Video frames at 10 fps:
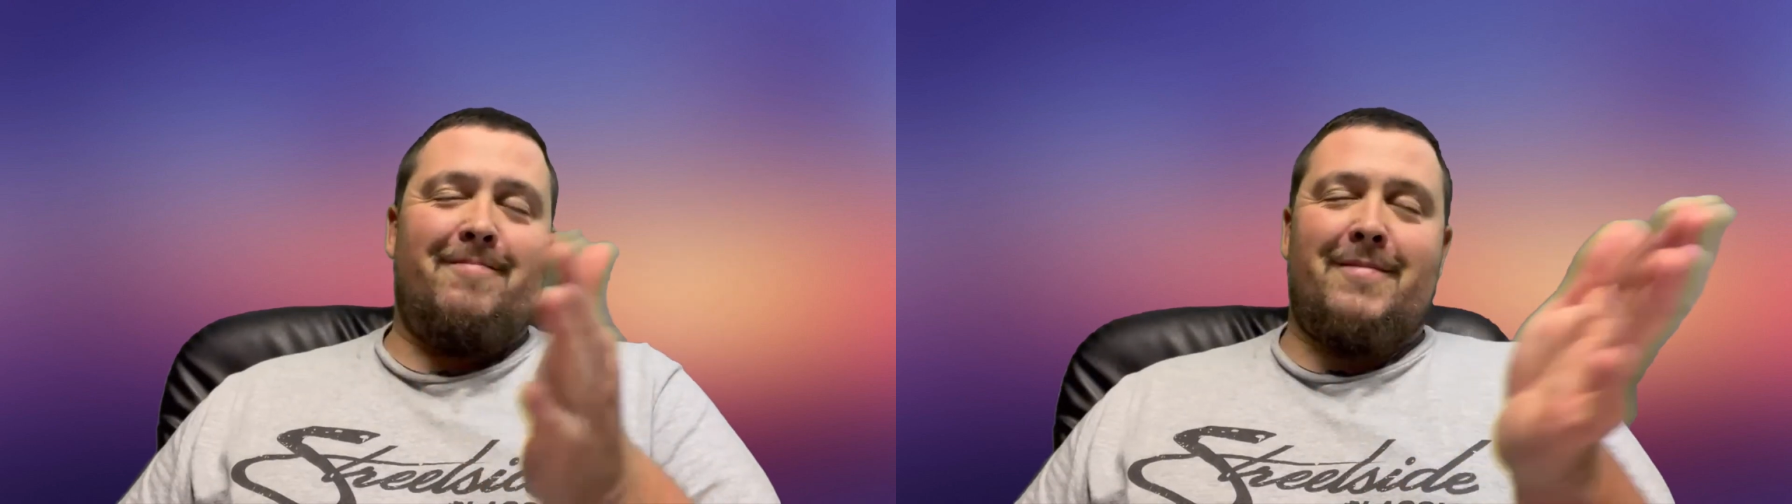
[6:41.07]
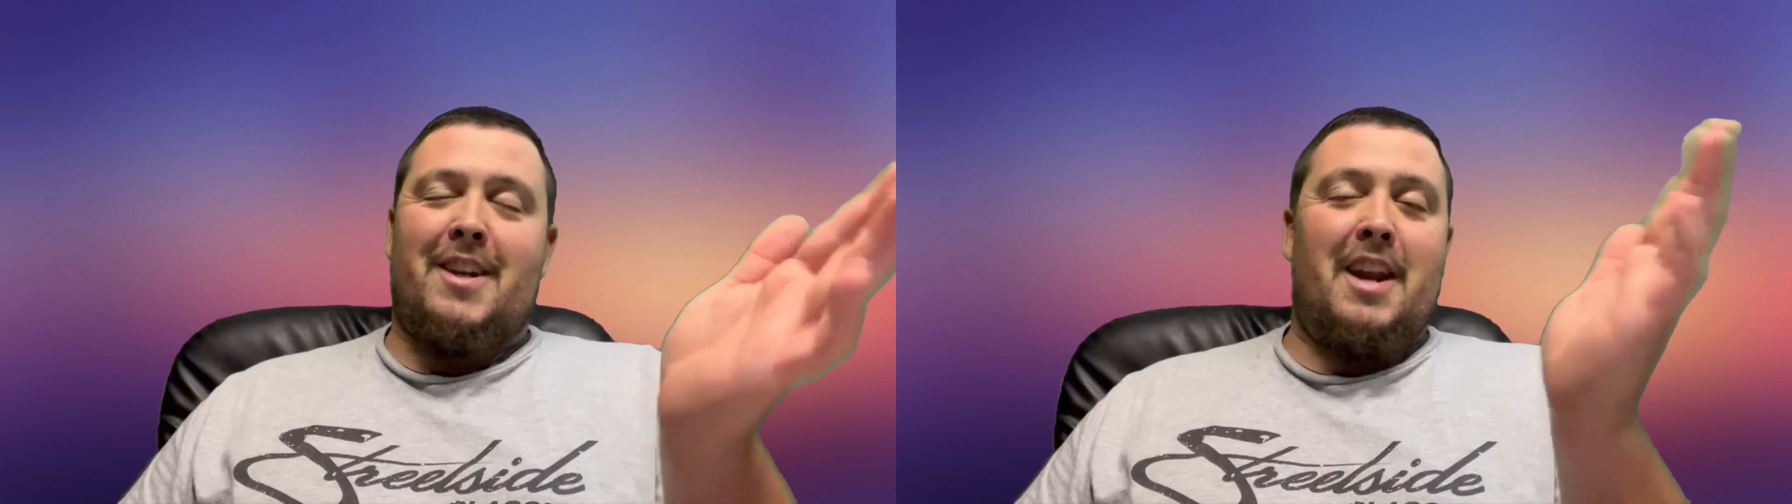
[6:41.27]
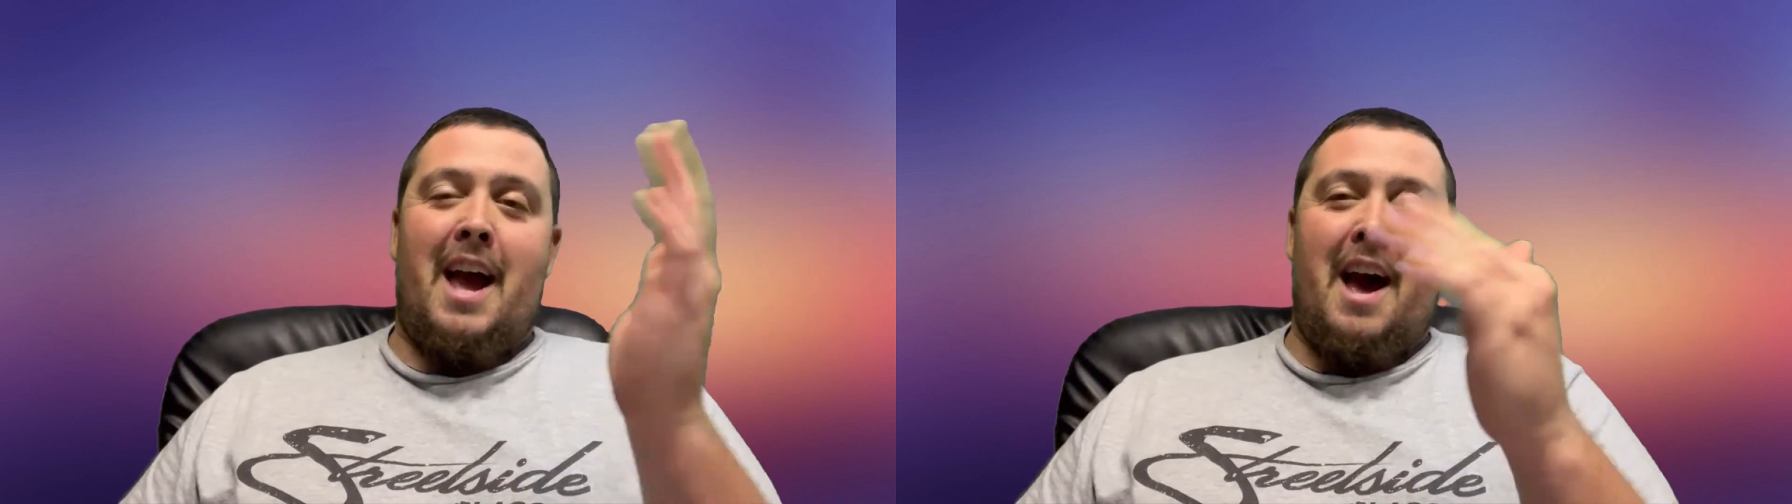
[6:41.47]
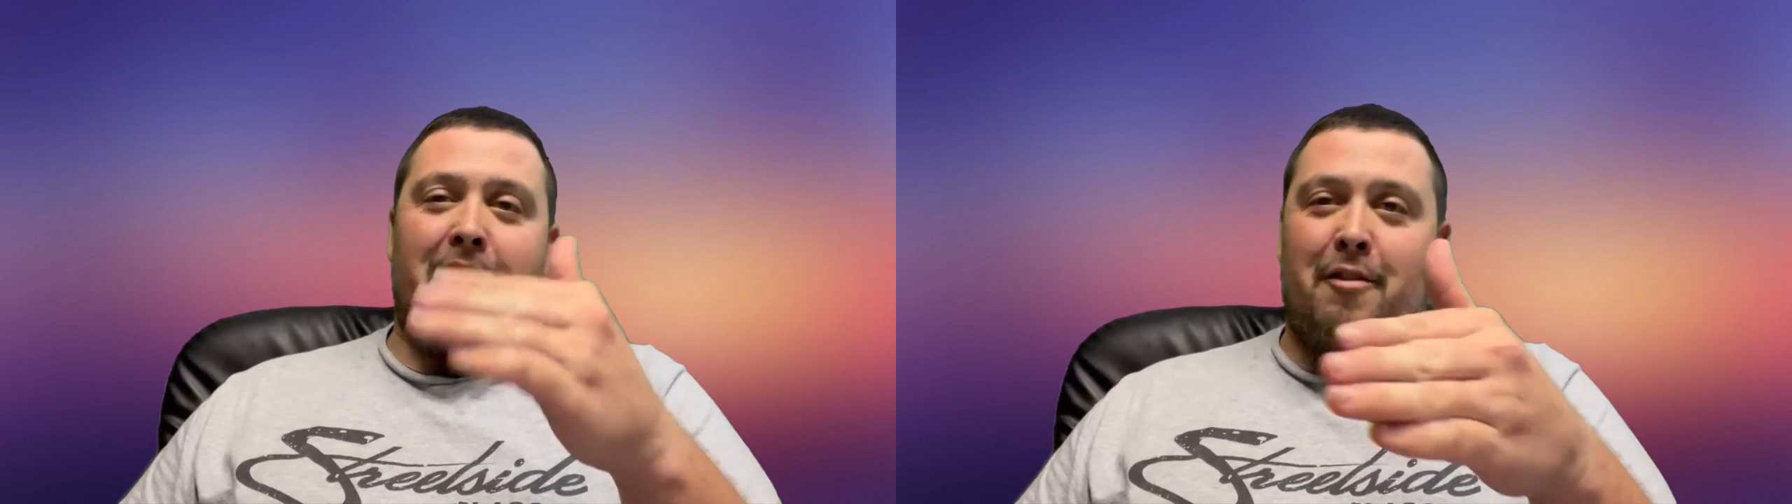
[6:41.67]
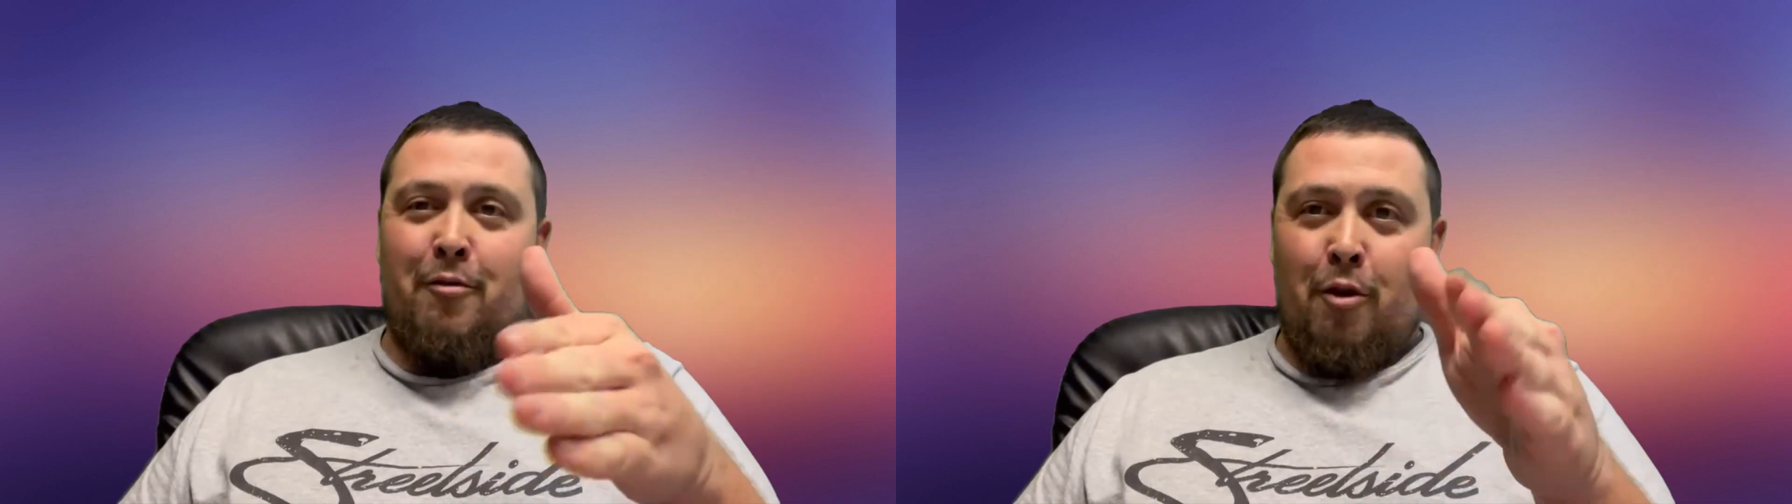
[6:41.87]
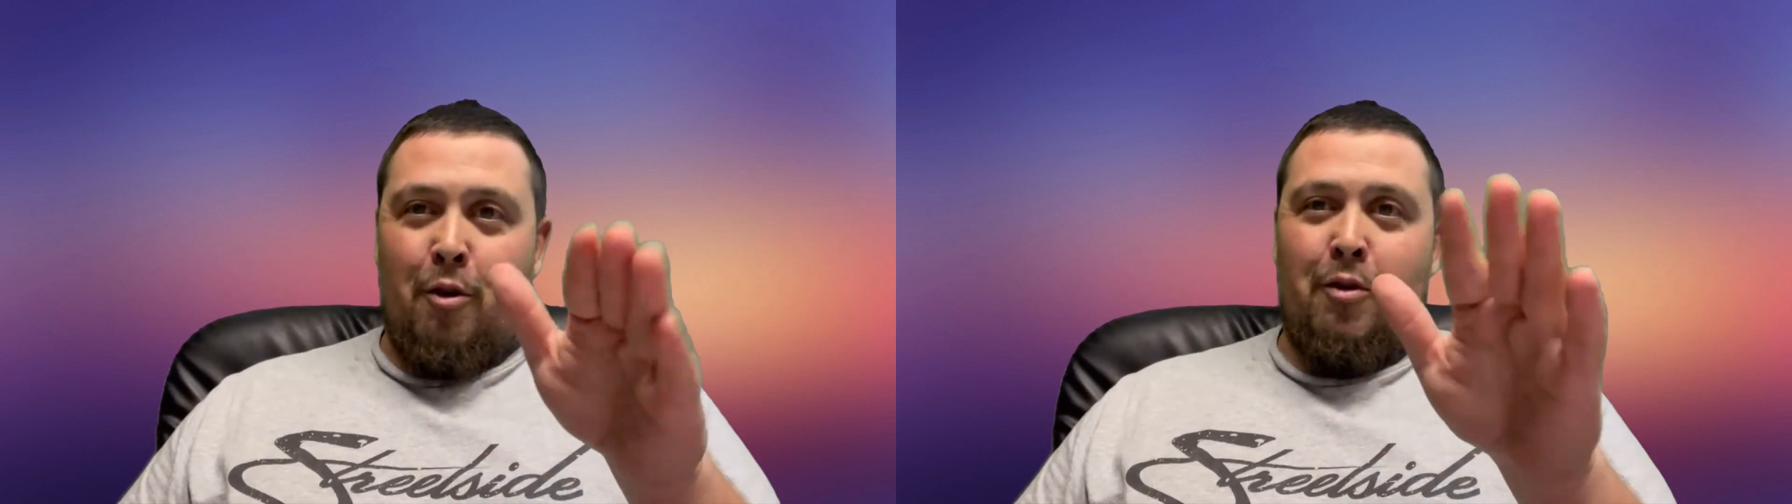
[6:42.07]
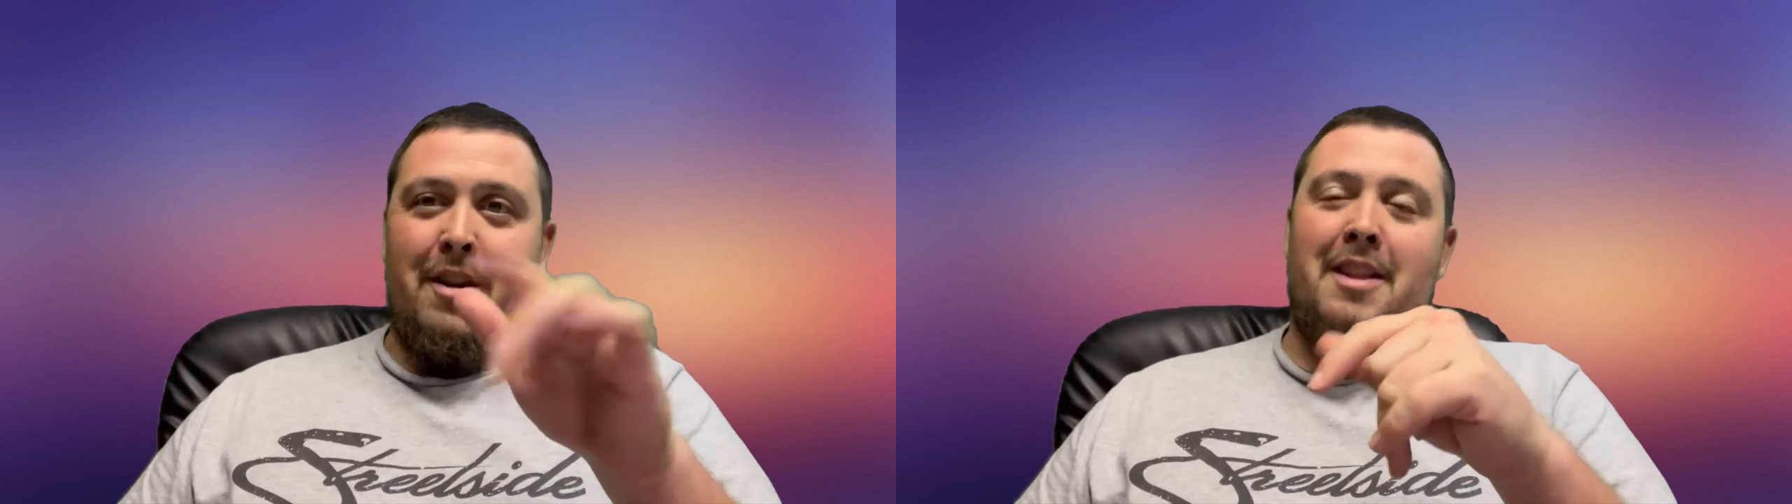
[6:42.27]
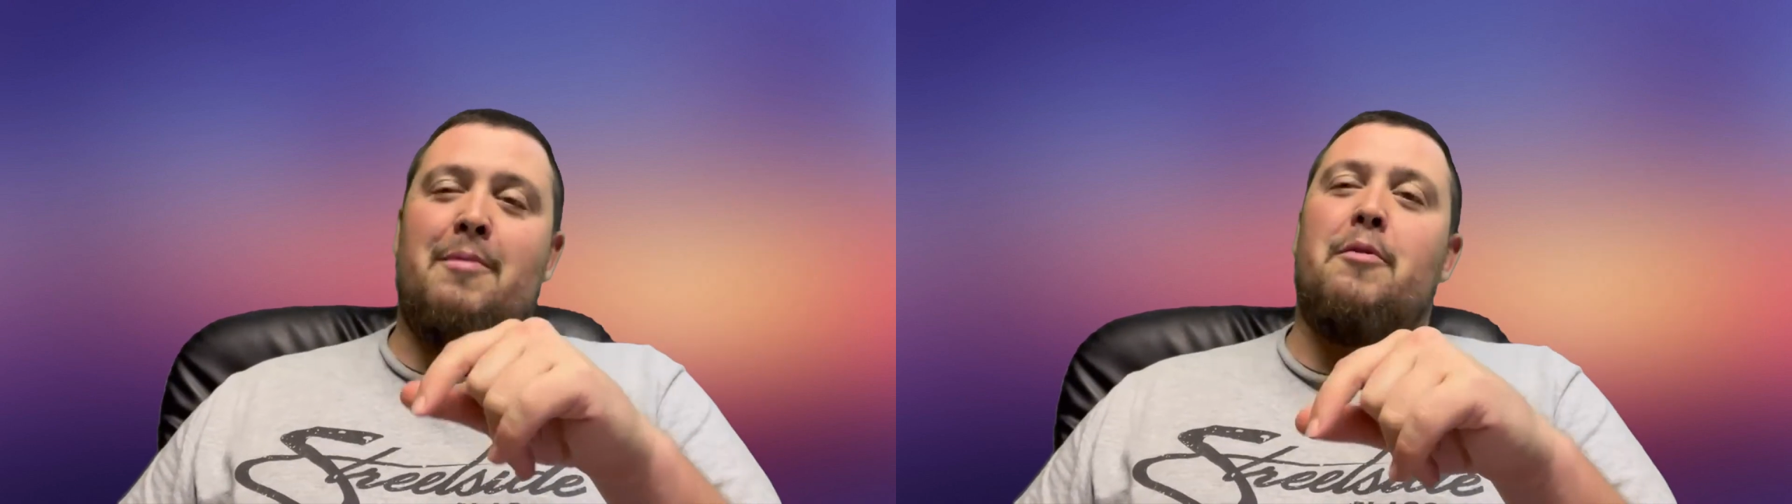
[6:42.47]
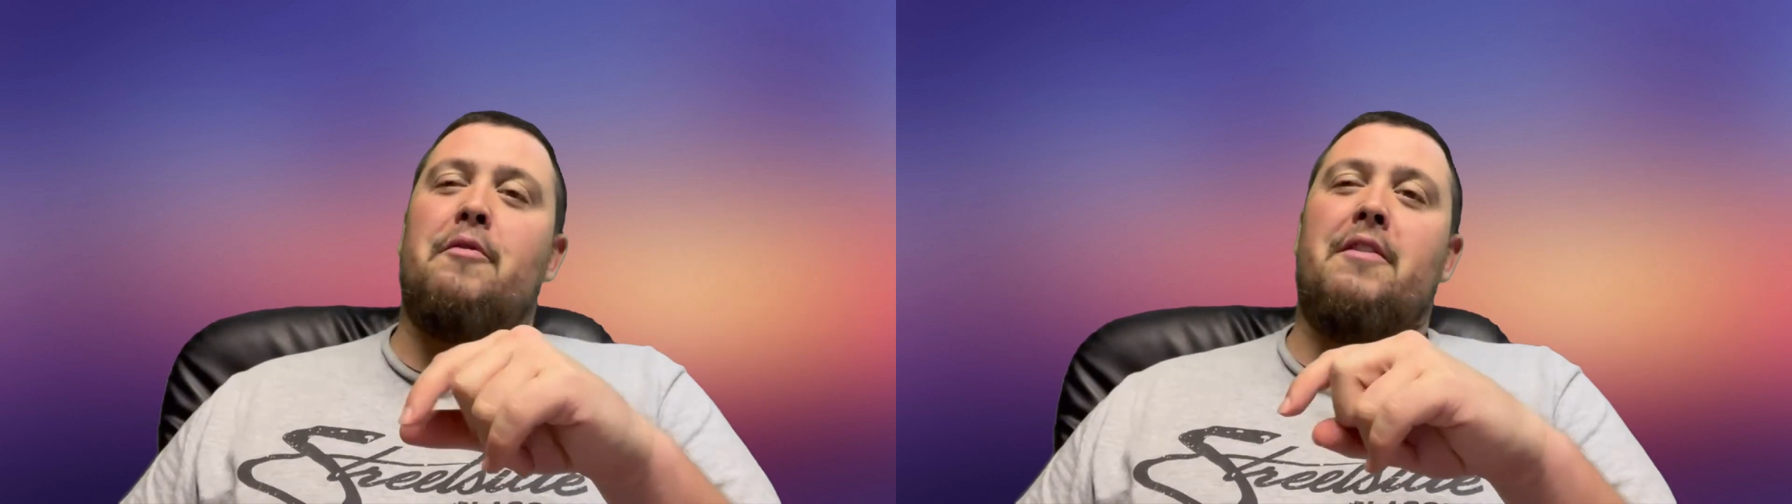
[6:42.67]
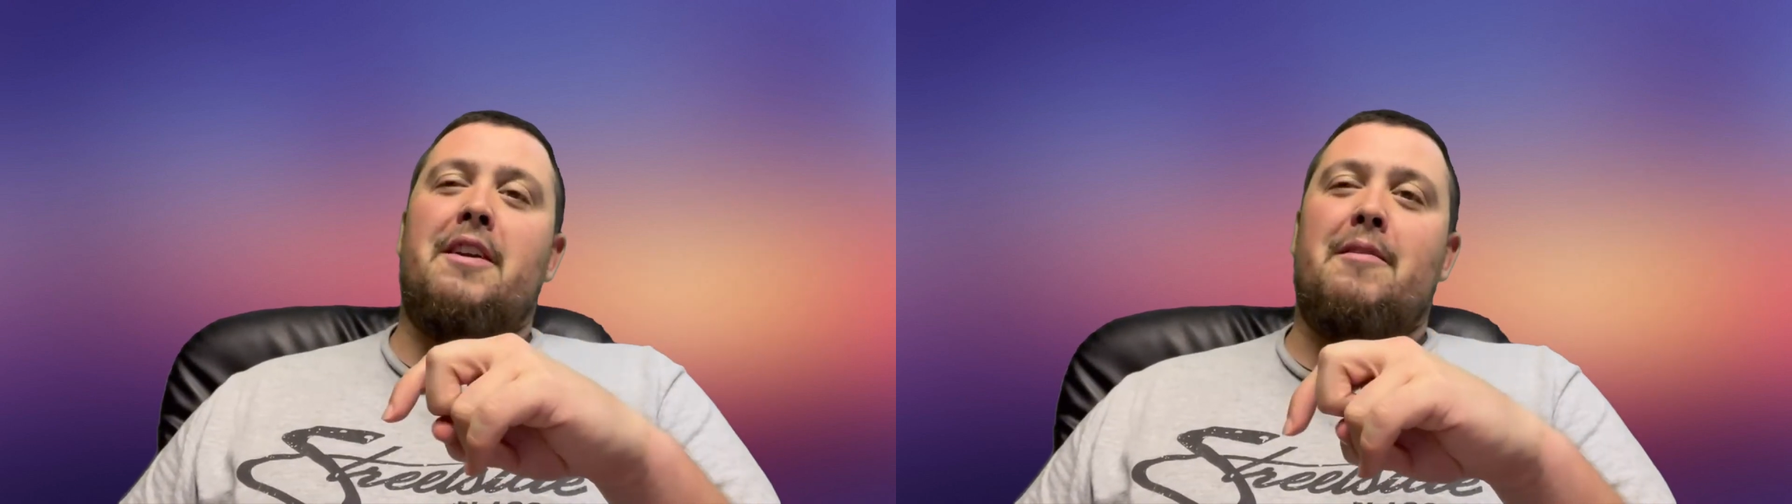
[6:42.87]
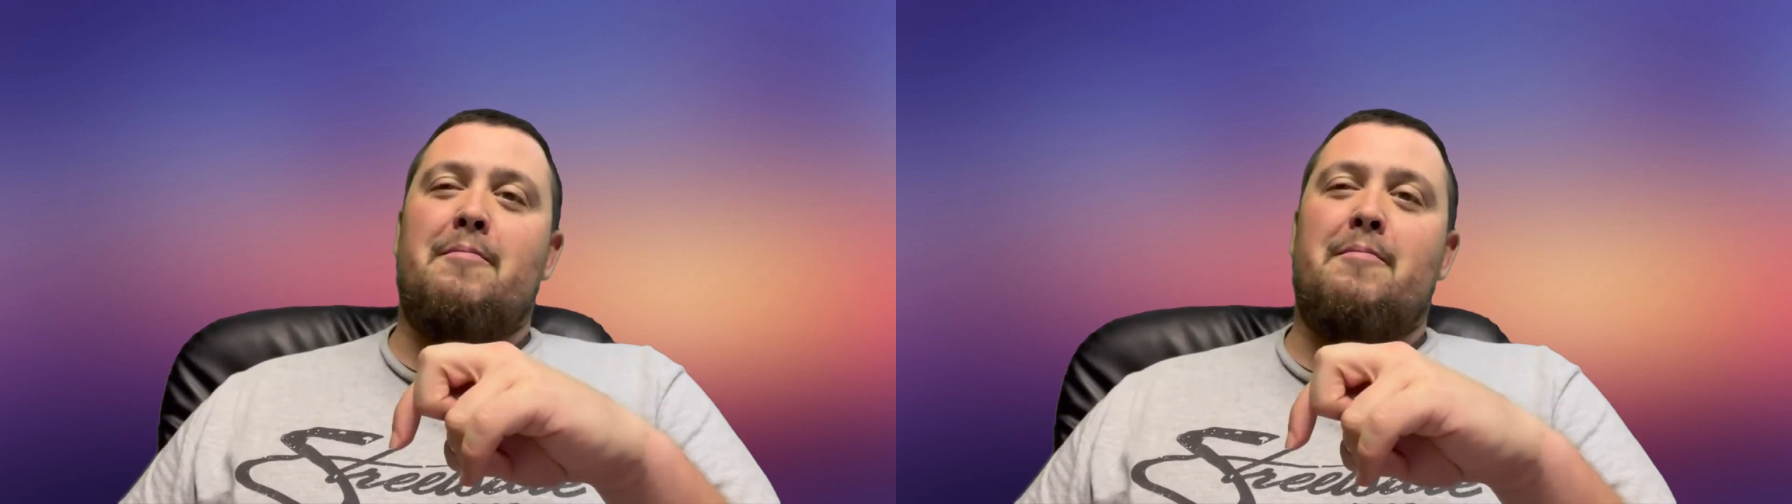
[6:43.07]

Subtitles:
going to have a role in the movie